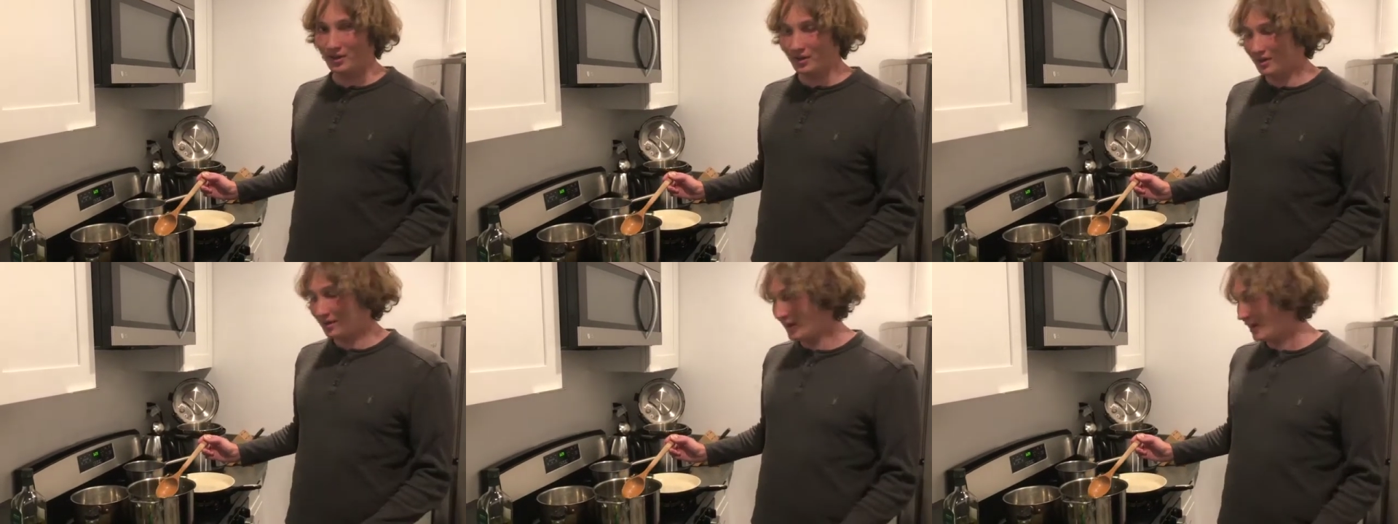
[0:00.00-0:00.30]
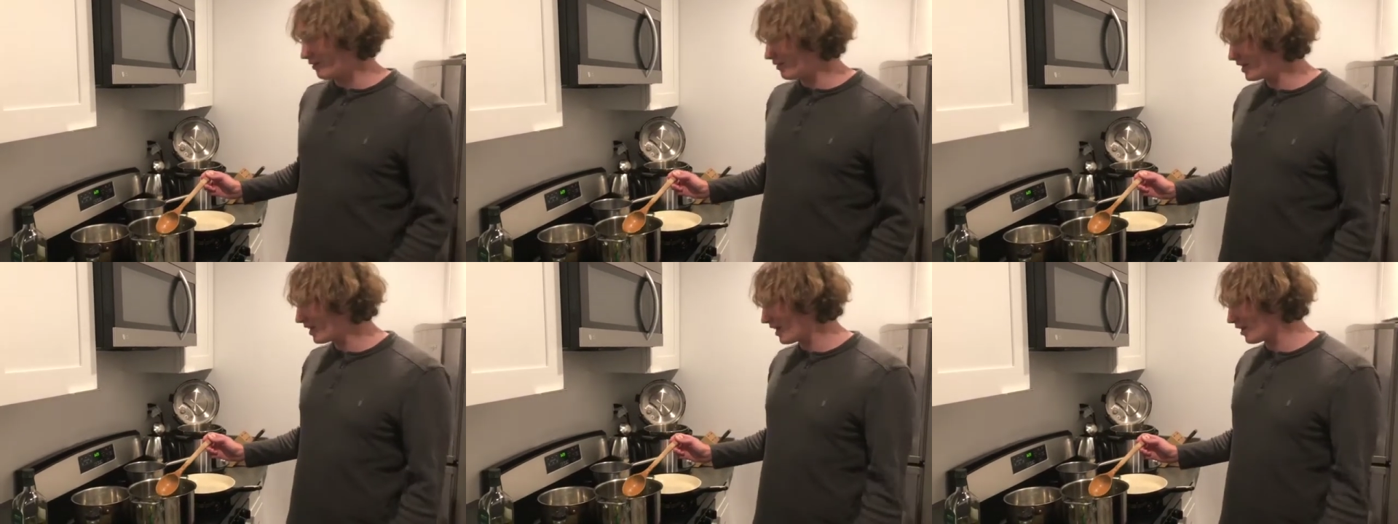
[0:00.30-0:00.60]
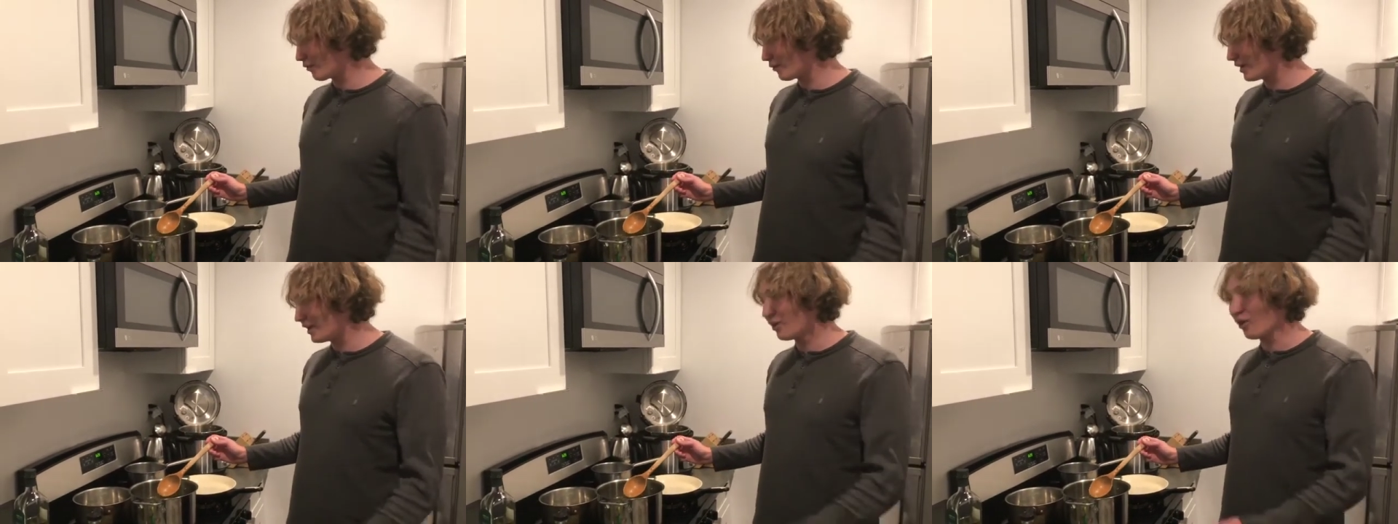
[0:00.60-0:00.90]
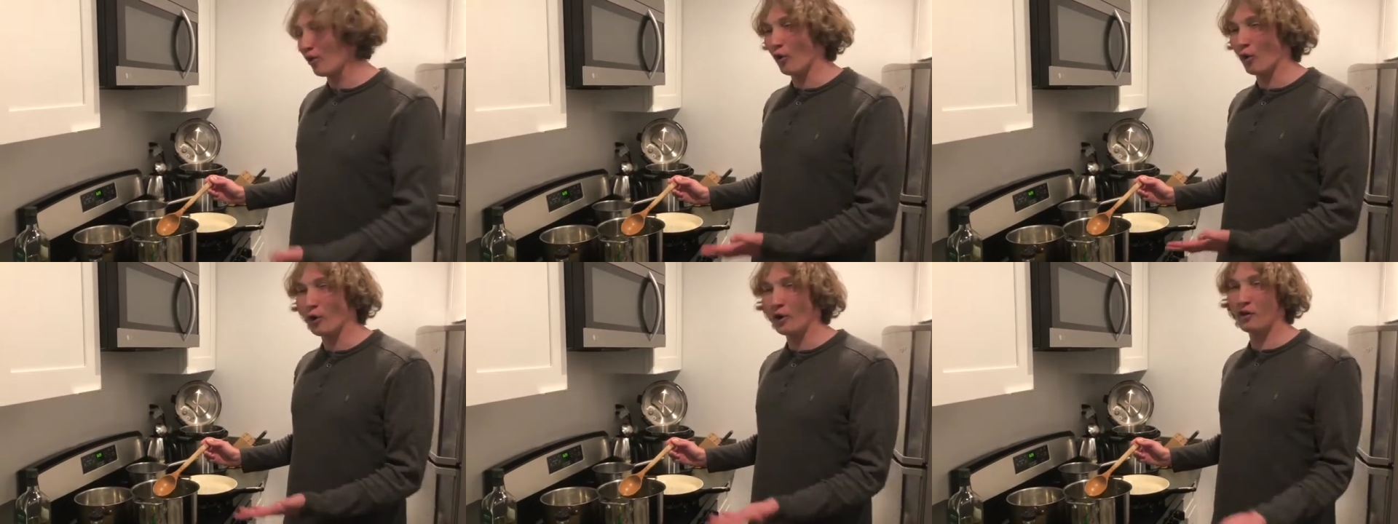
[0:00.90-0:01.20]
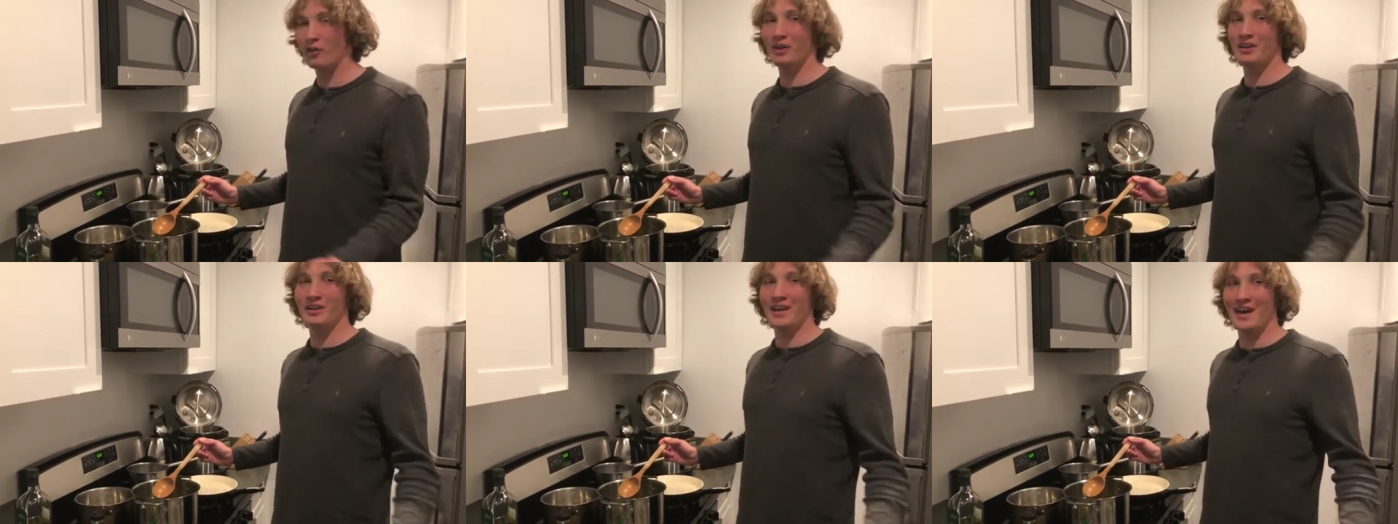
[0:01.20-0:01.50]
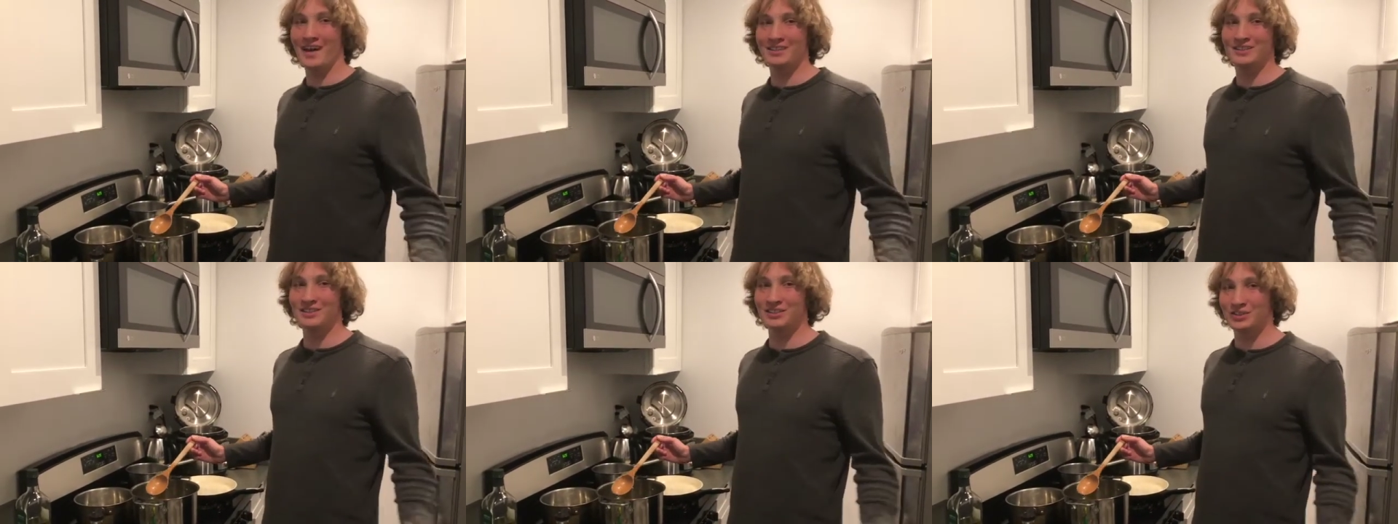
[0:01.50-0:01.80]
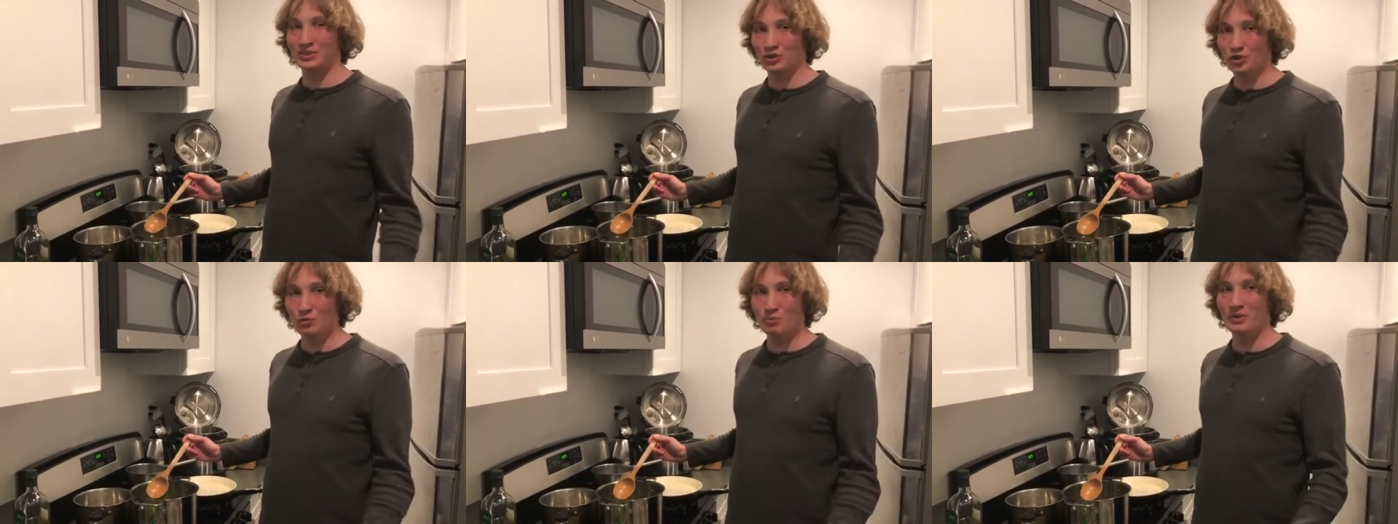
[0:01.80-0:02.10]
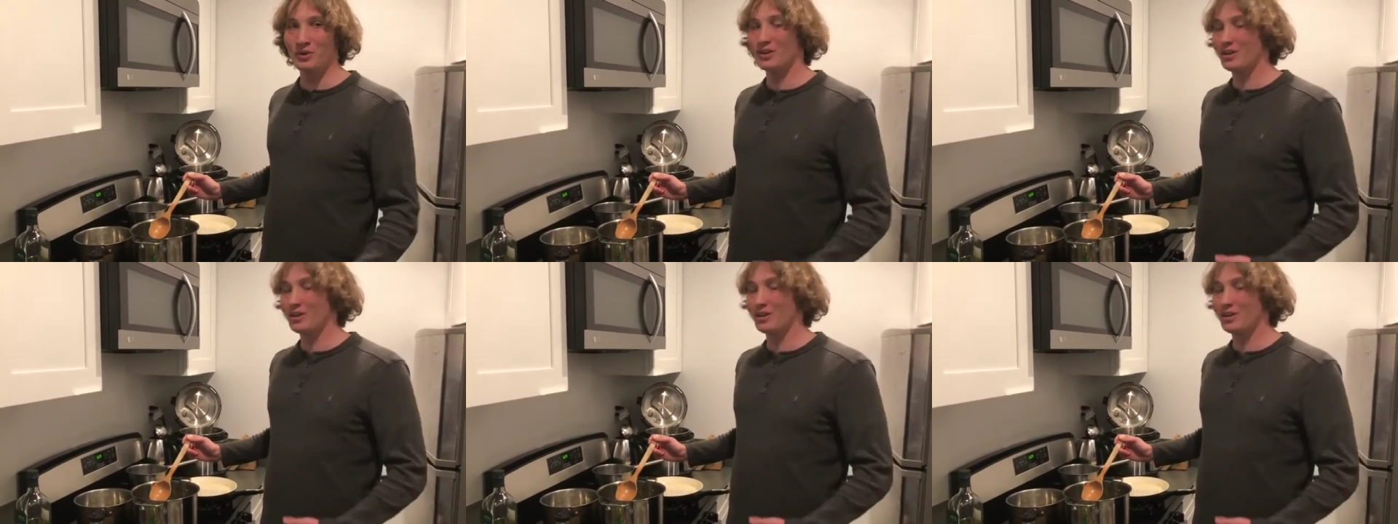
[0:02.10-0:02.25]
Now we got a real oily, nasty soup.